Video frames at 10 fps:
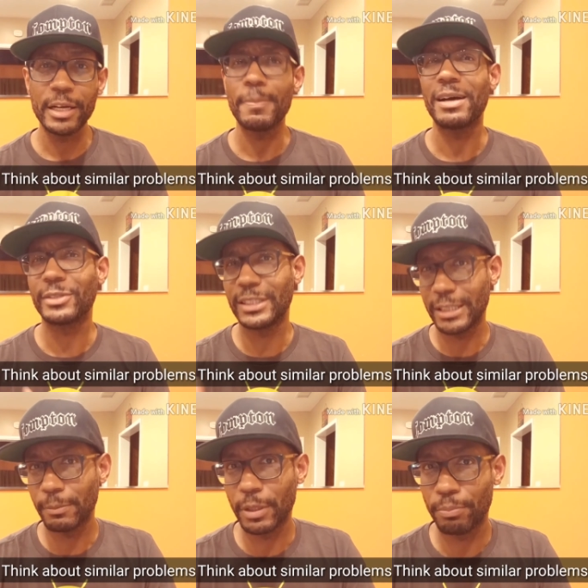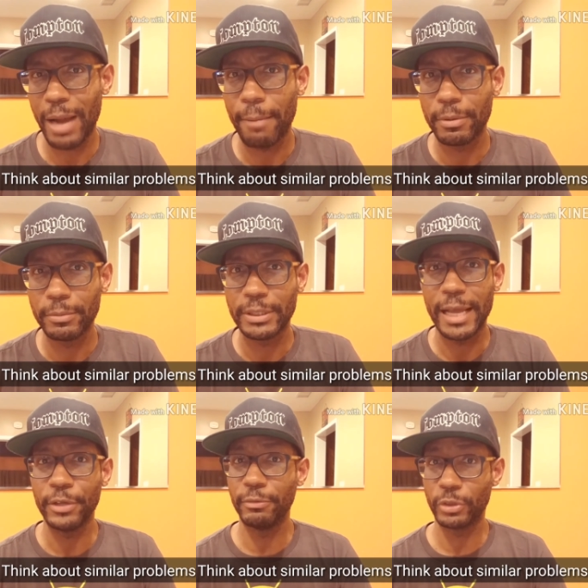Think about similar
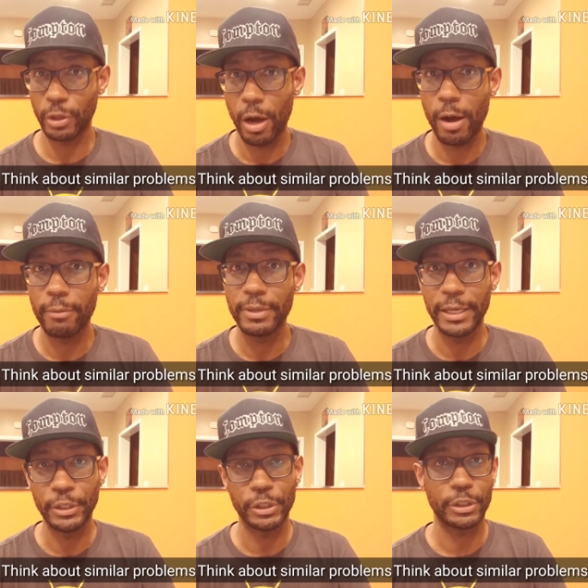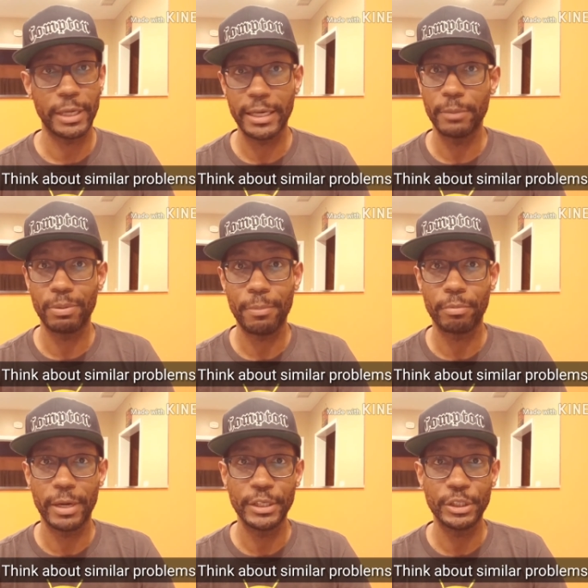problems that you solved in your study and
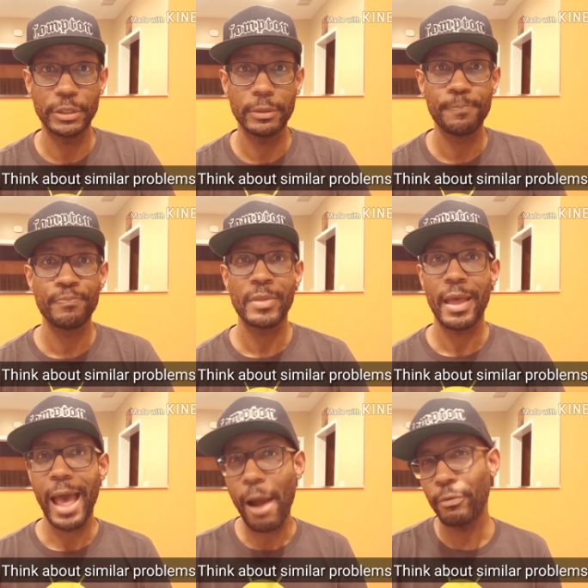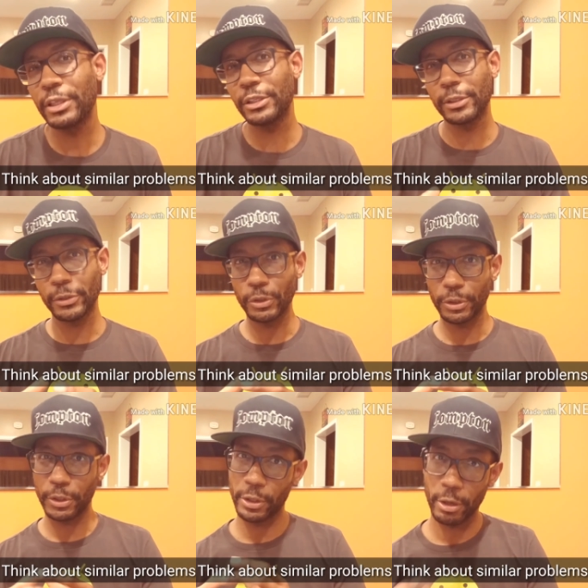preparation how are the
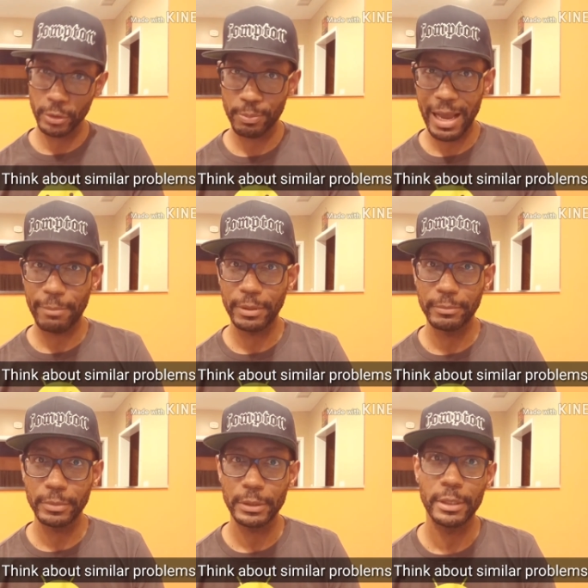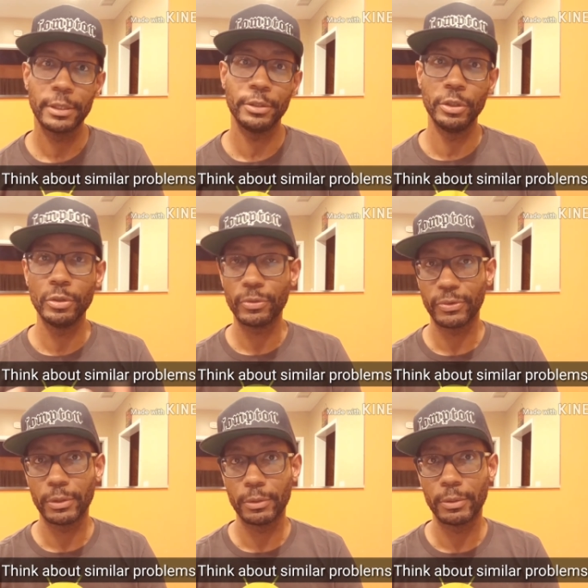solutions to those problems
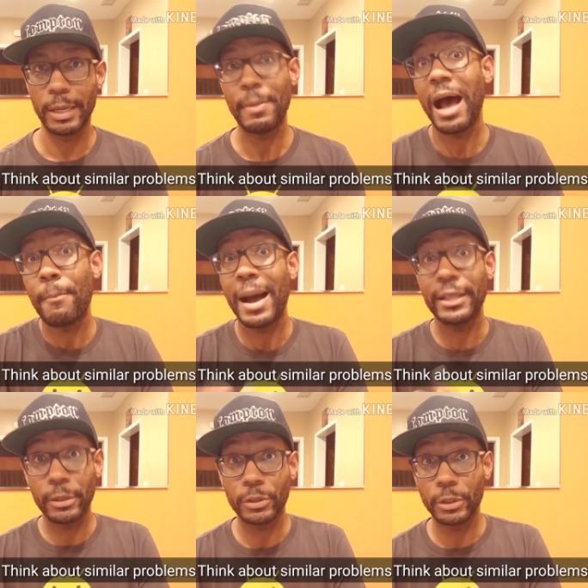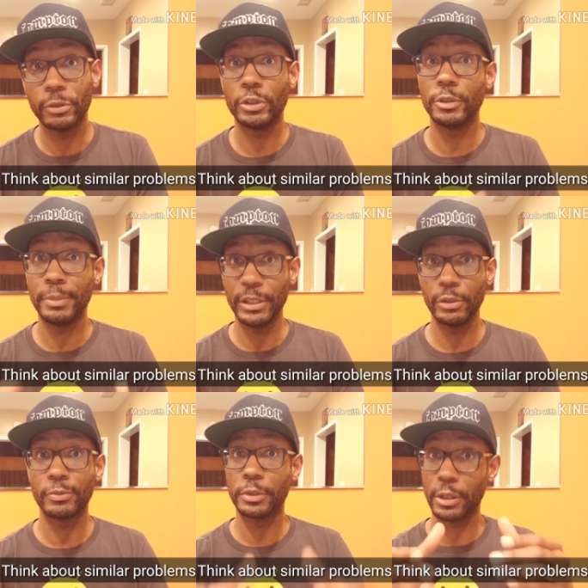useful? Um, how might those solutions be
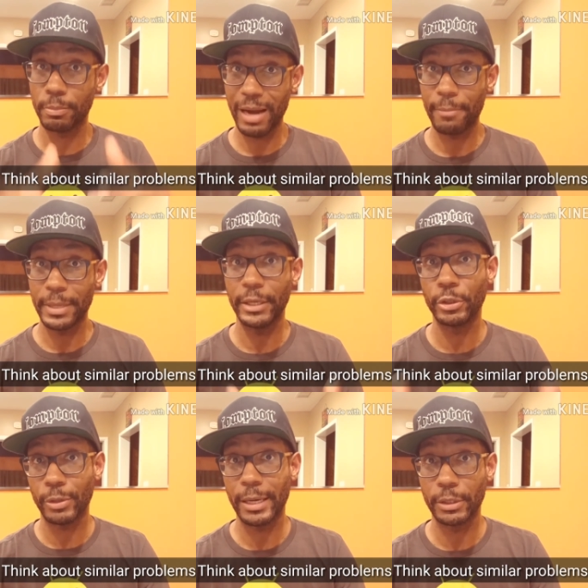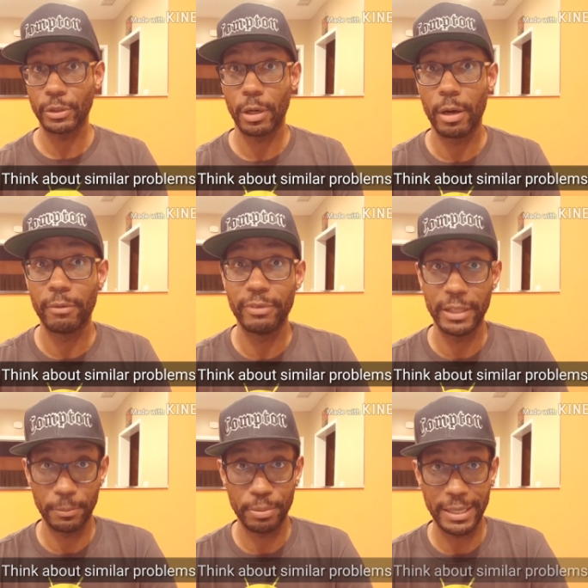useful to the problem that you're trying to
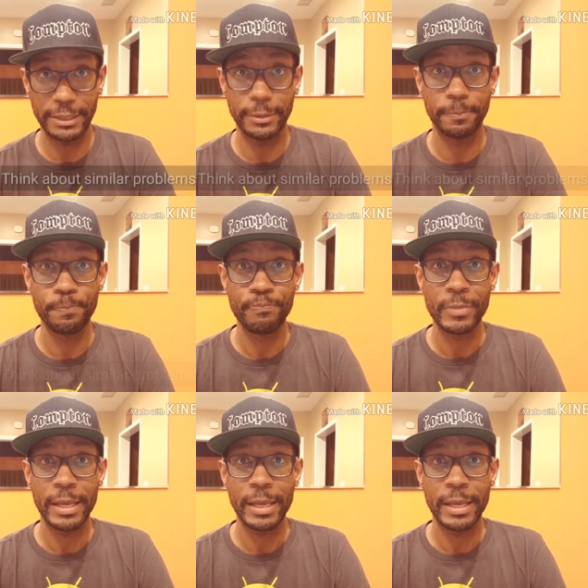solve in the present?